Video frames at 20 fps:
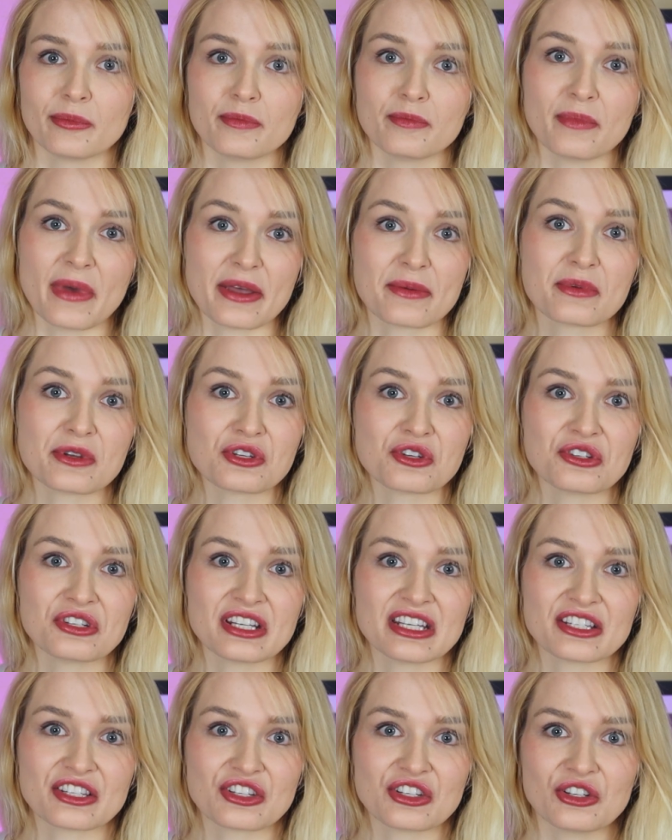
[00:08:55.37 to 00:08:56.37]
Maybe you
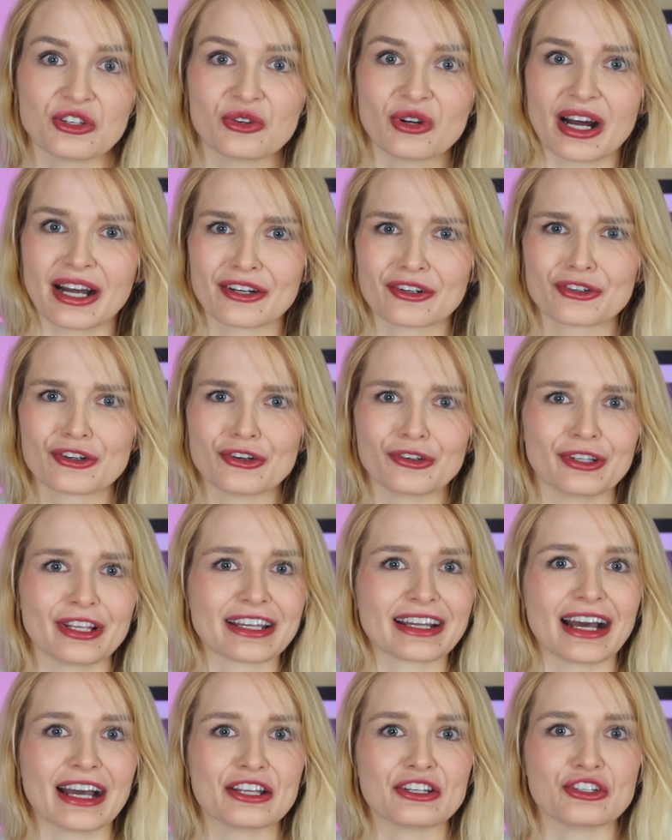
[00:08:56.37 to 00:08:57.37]
need to, I don't know,
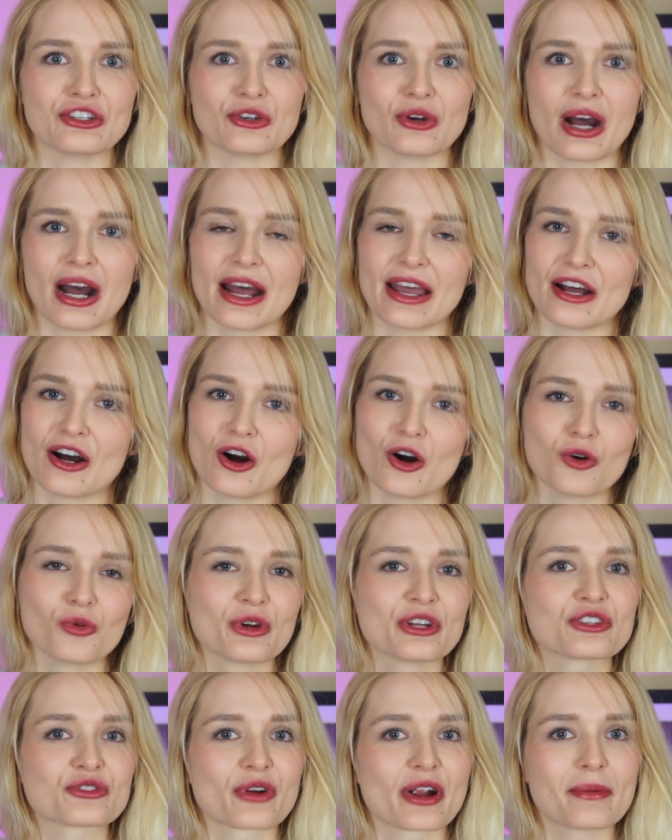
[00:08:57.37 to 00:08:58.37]
like I do, I
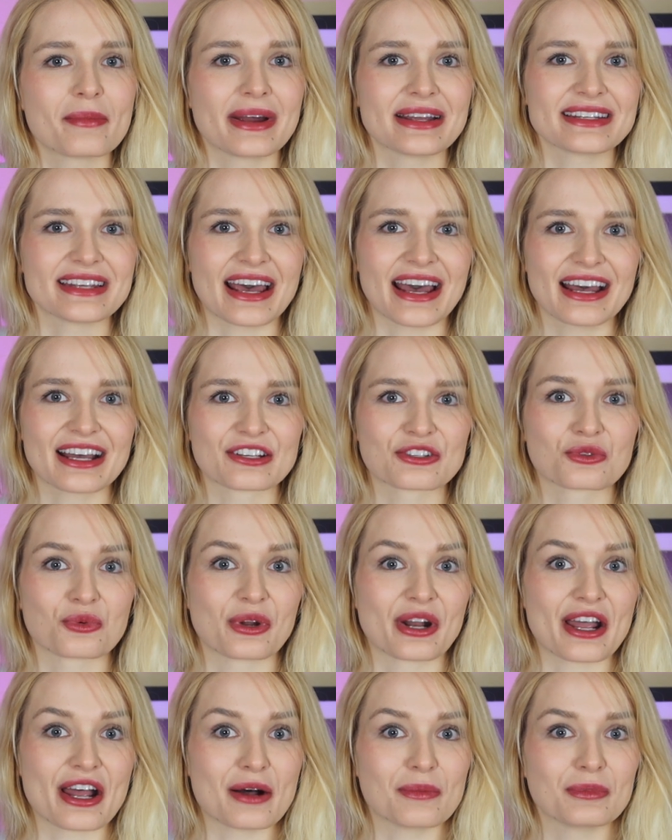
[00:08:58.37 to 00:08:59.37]
always write my tags
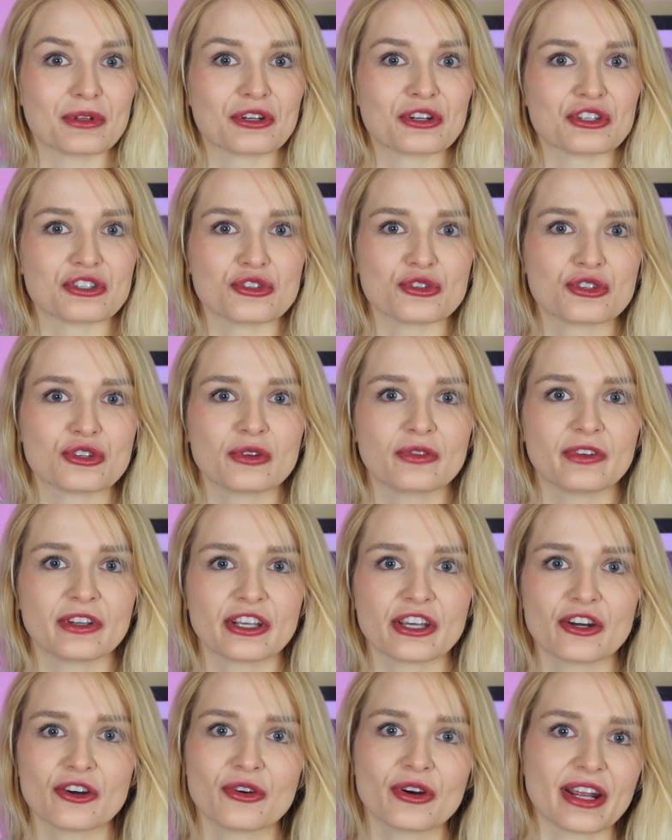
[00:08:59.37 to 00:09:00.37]
when I upload a YouTube
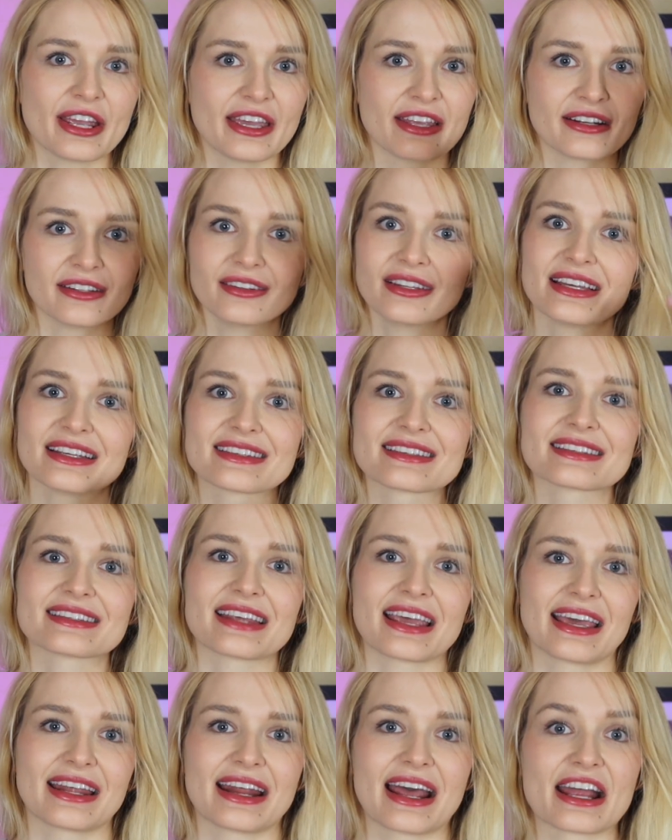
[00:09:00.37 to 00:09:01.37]
video in a list
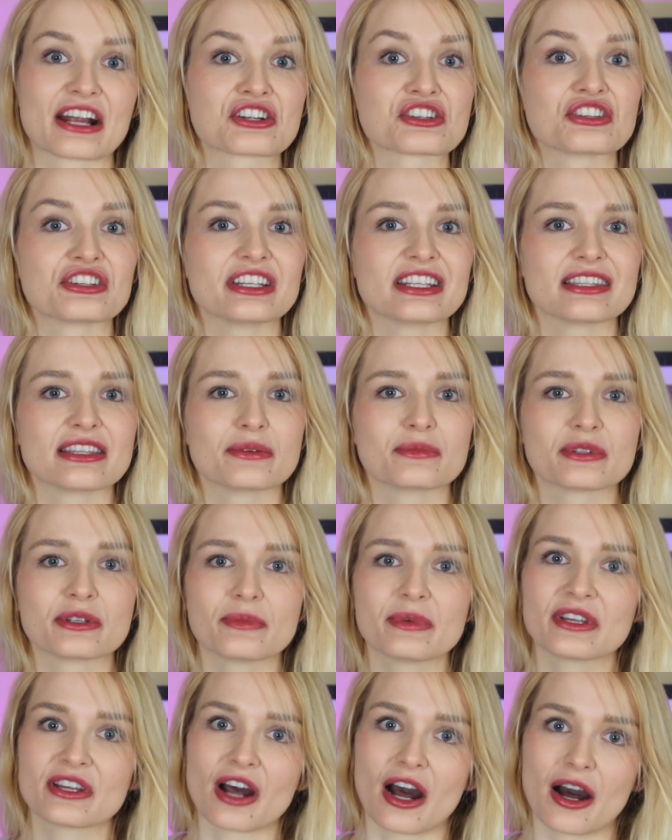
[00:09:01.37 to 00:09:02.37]
and I actually need them to
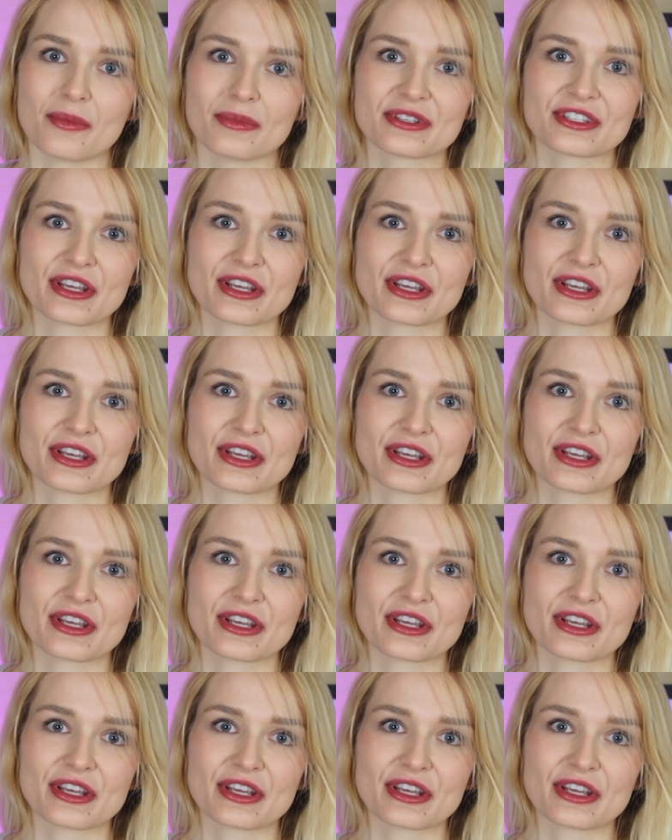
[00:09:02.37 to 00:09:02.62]
be comma